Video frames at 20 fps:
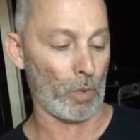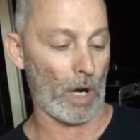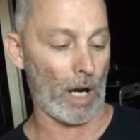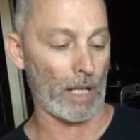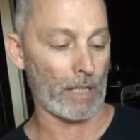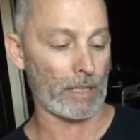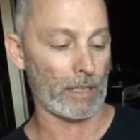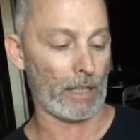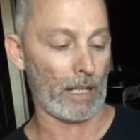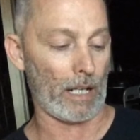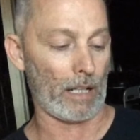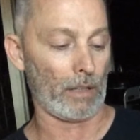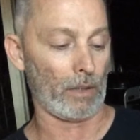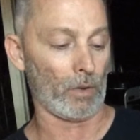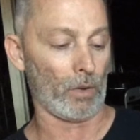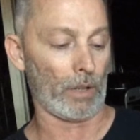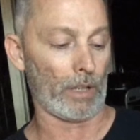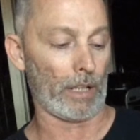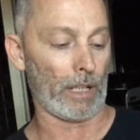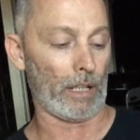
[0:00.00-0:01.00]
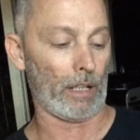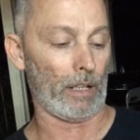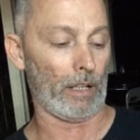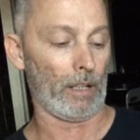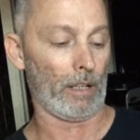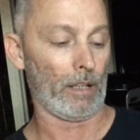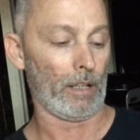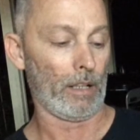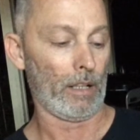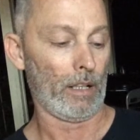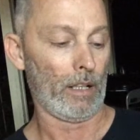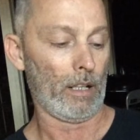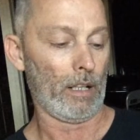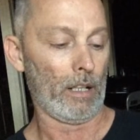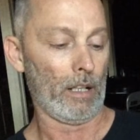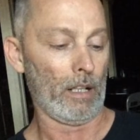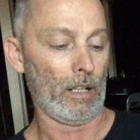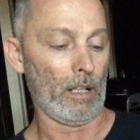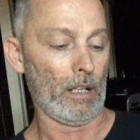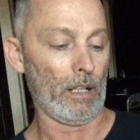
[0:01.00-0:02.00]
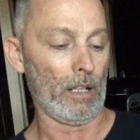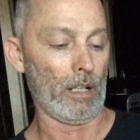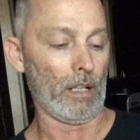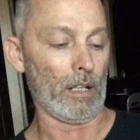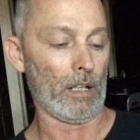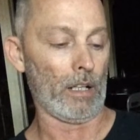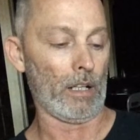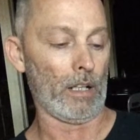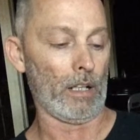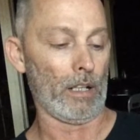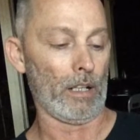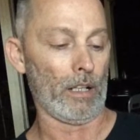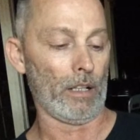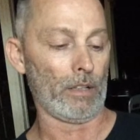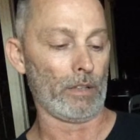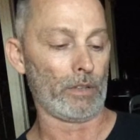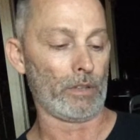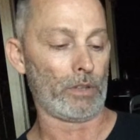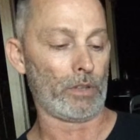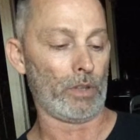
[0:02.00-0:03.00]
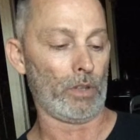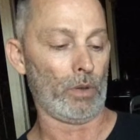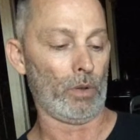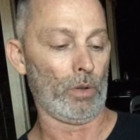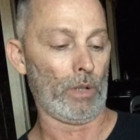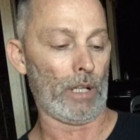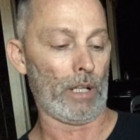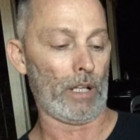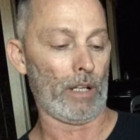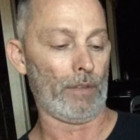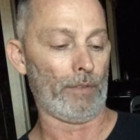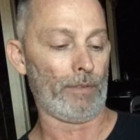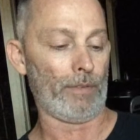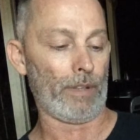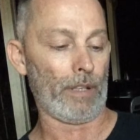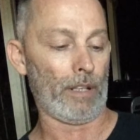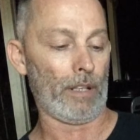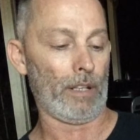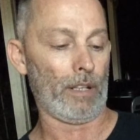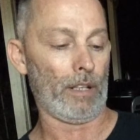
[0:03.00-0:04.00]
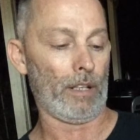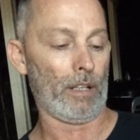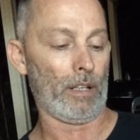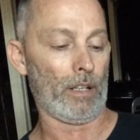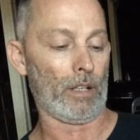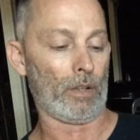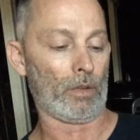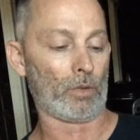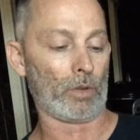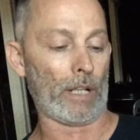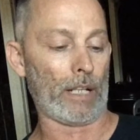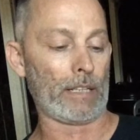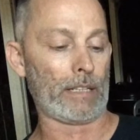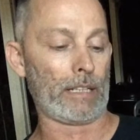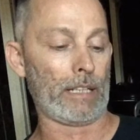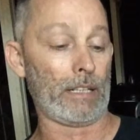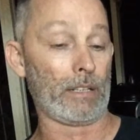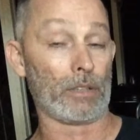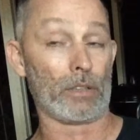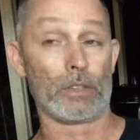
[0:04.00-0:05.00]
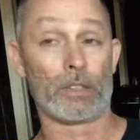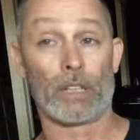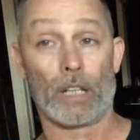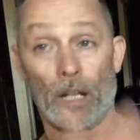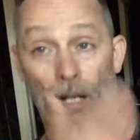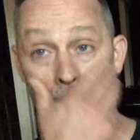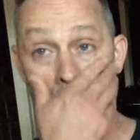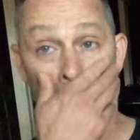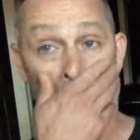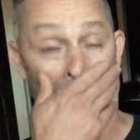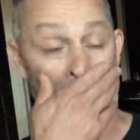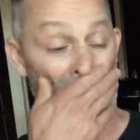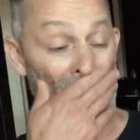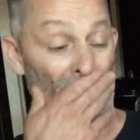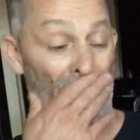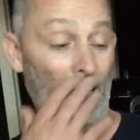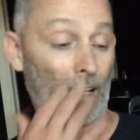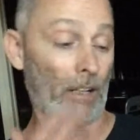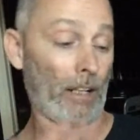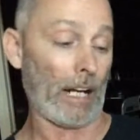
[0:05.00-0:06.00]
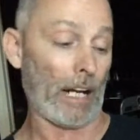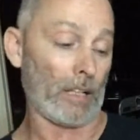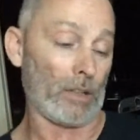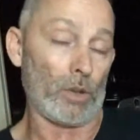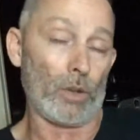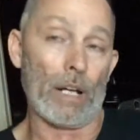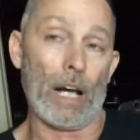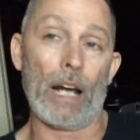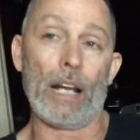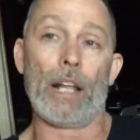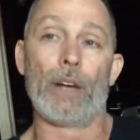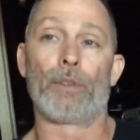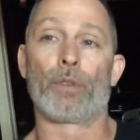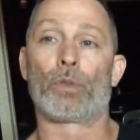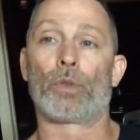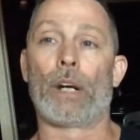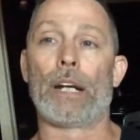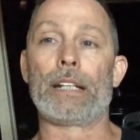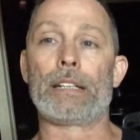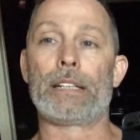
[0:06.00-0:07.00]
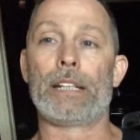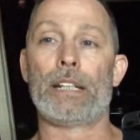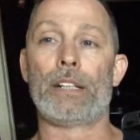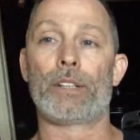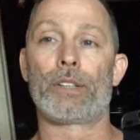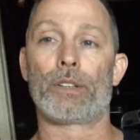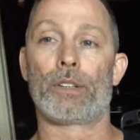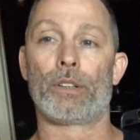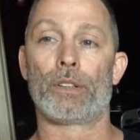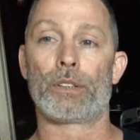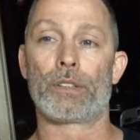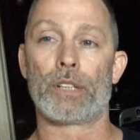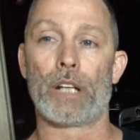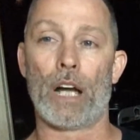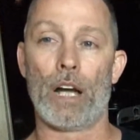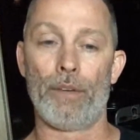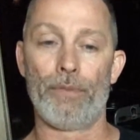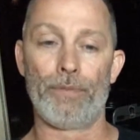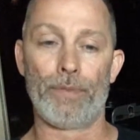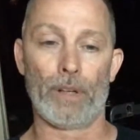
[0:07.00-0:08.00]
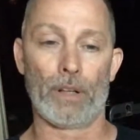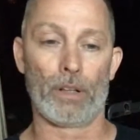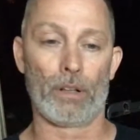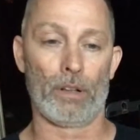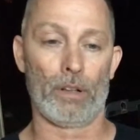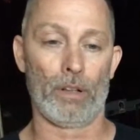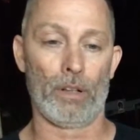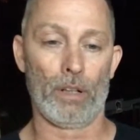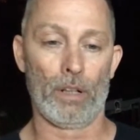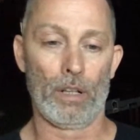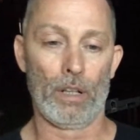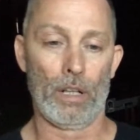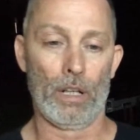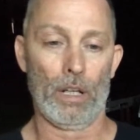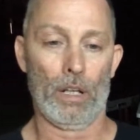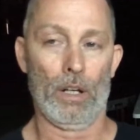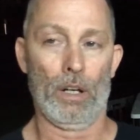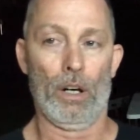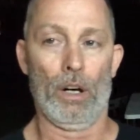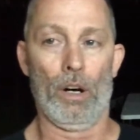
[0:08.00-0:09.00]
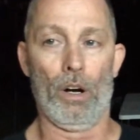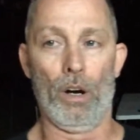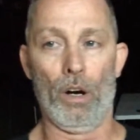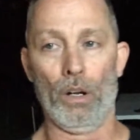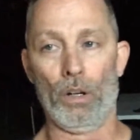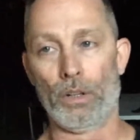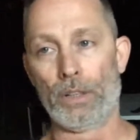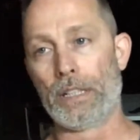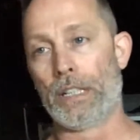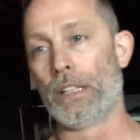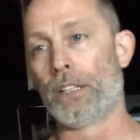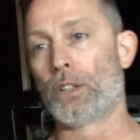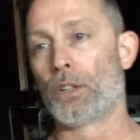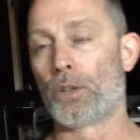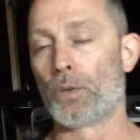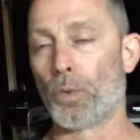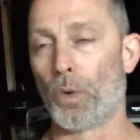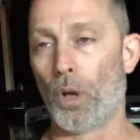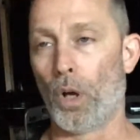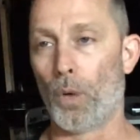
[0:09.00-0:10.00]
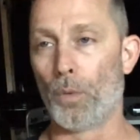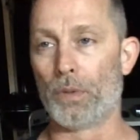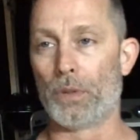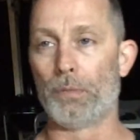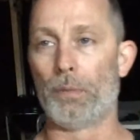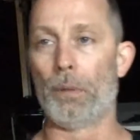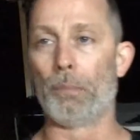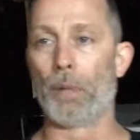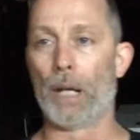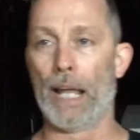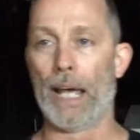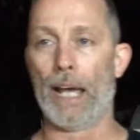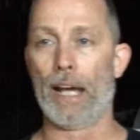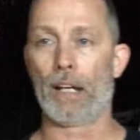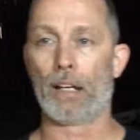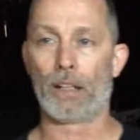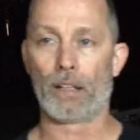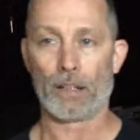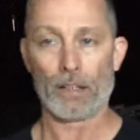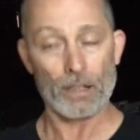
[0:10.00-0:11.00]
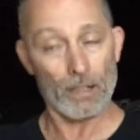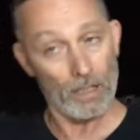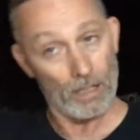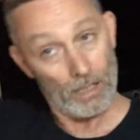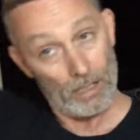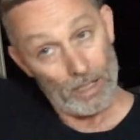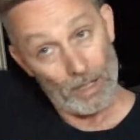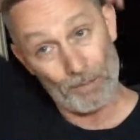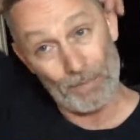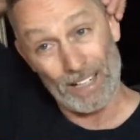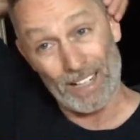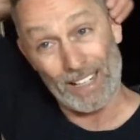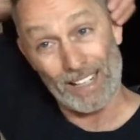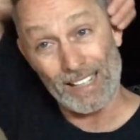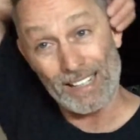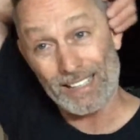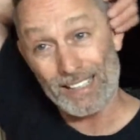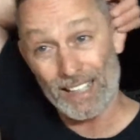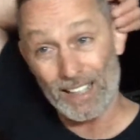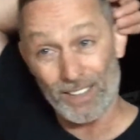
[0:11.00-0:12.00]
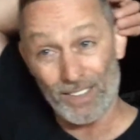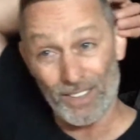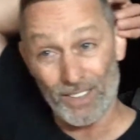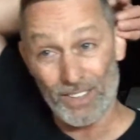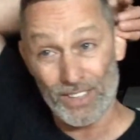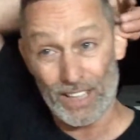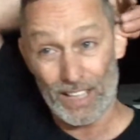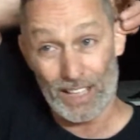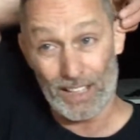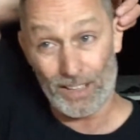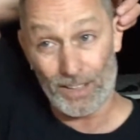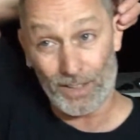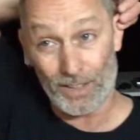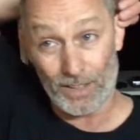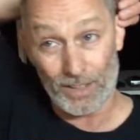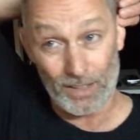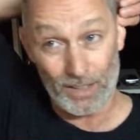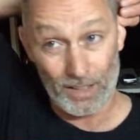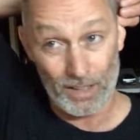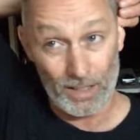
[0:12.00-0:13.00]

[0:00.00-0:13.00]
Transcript: watching. How you doing, Gary? Do you have gray T-shirts? Gary, I do not have gray T-shirts. I figured all our T-shirts would always be black. I mean, I guess that could change.